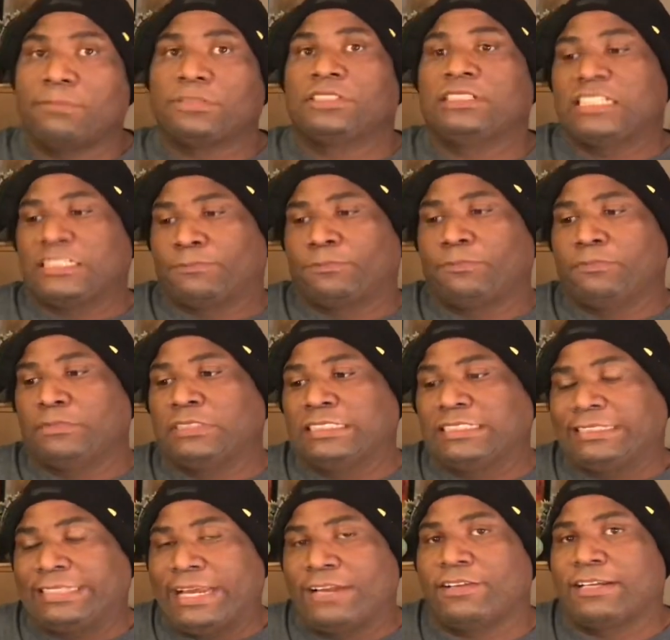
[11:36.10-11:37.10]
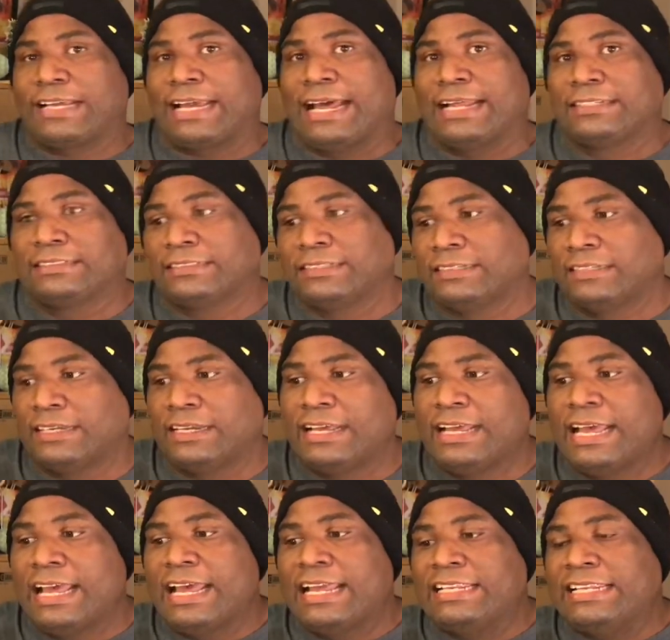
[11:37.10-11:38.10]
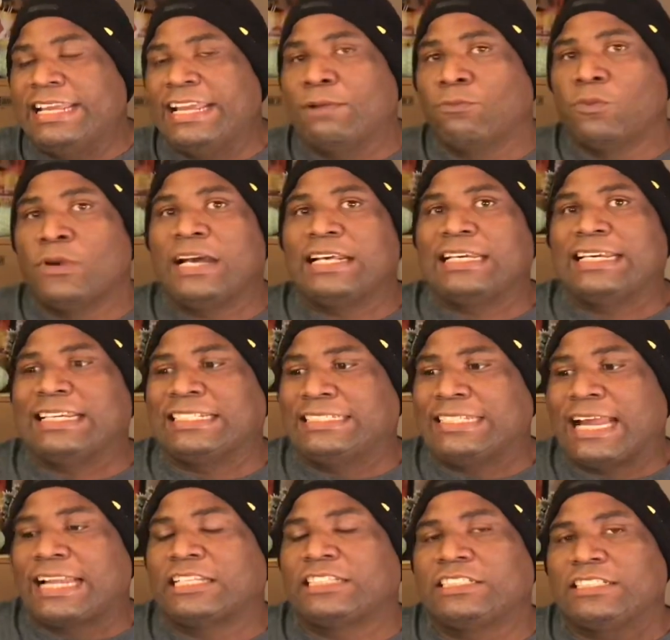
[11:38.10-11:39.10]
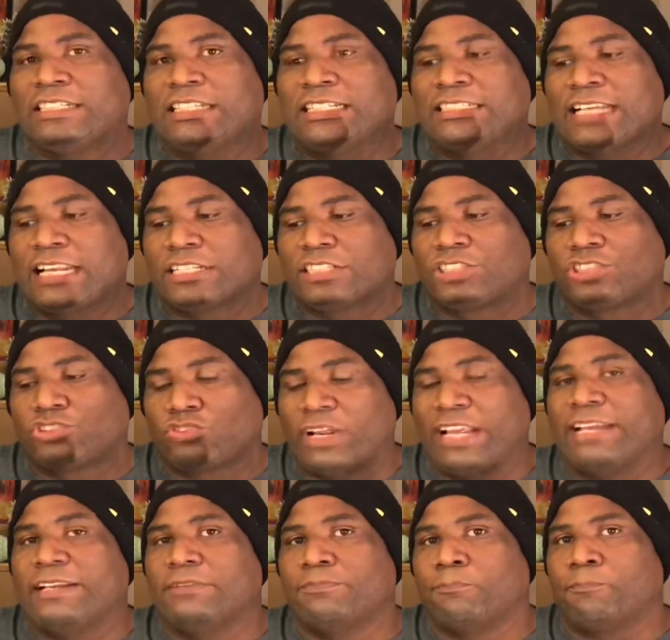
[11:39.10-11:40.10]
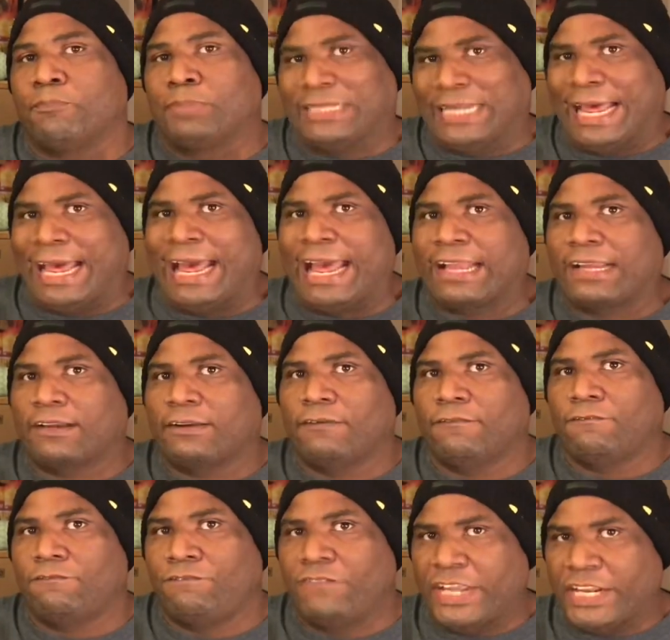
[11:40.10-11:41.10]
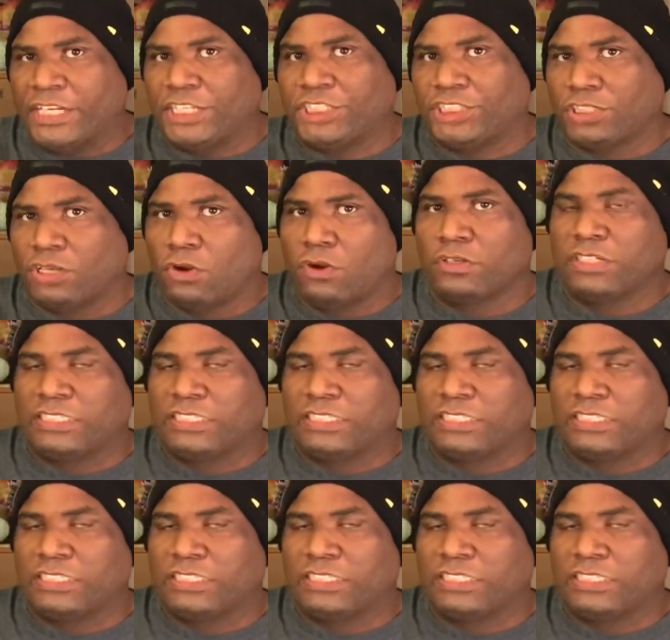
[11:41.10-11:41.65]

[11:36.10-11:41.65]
to this standard Godzilla, it's not a straight black finish on the